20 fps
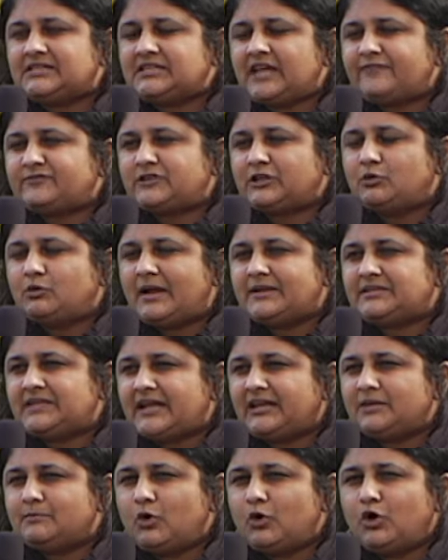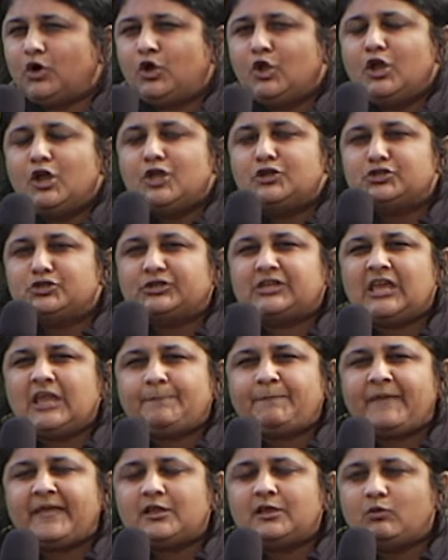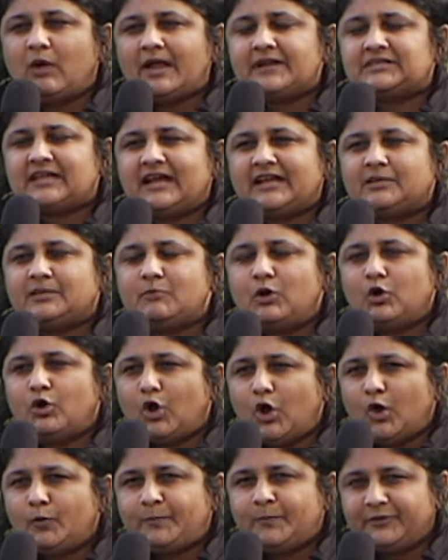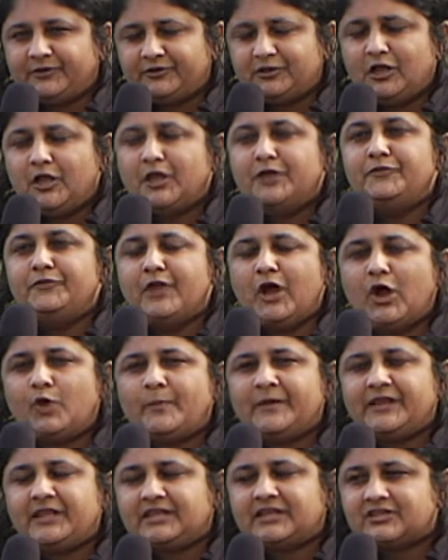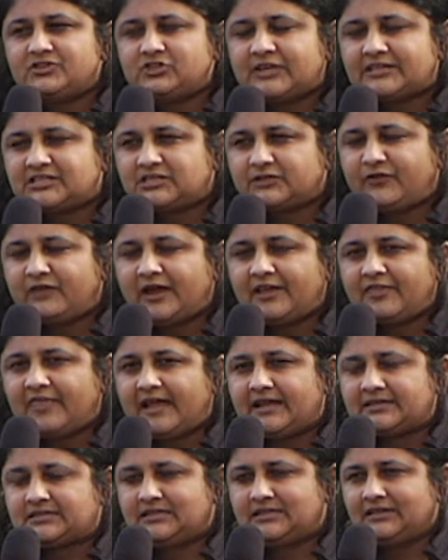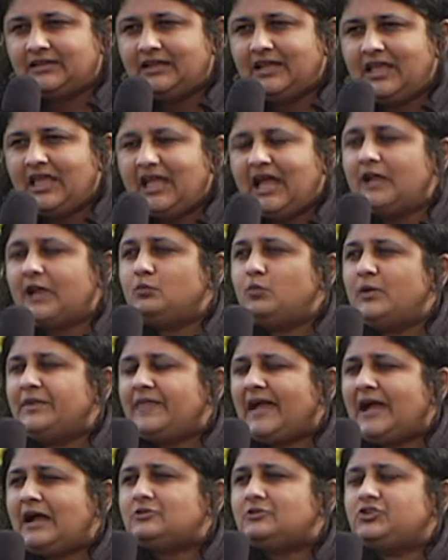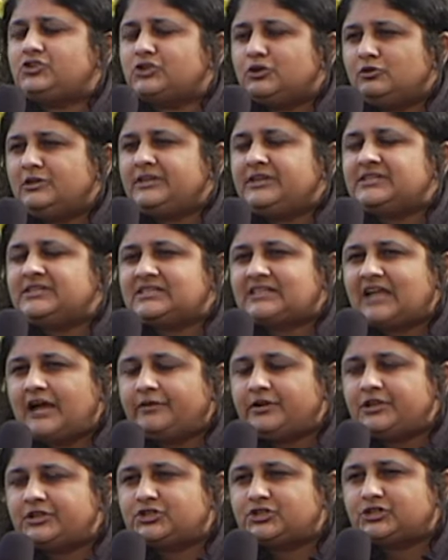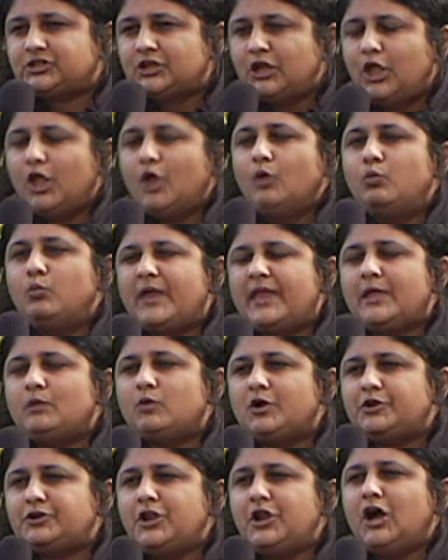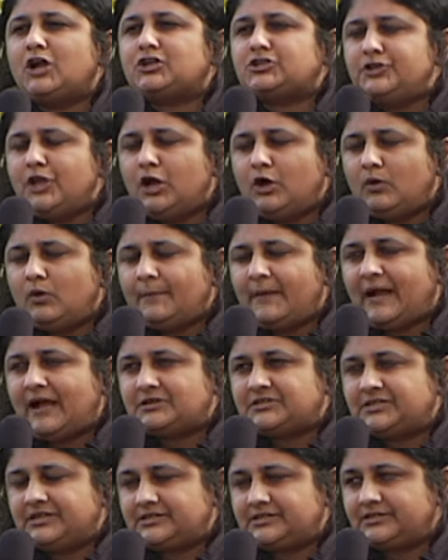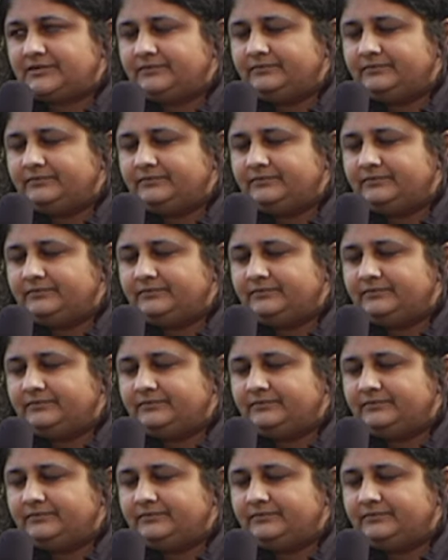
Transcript: after Guantanamo, to keeping Guantanamo open. Nobody can justify that. And without Julian's courage, we would not know about it.